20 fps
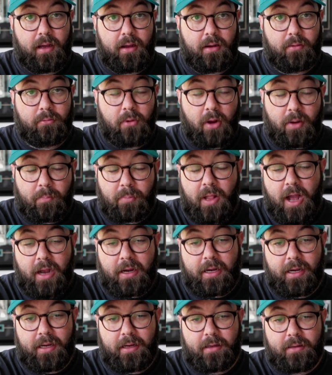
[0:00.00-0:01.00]
run
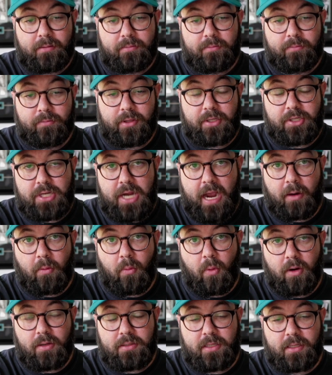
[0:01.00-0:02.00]
blocking for the
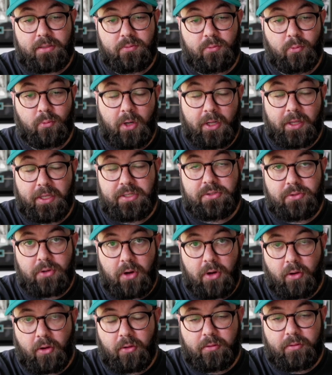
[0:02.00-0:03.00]
Jaguars has really
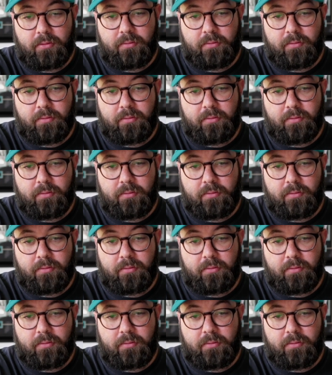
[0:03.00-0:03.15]
struggled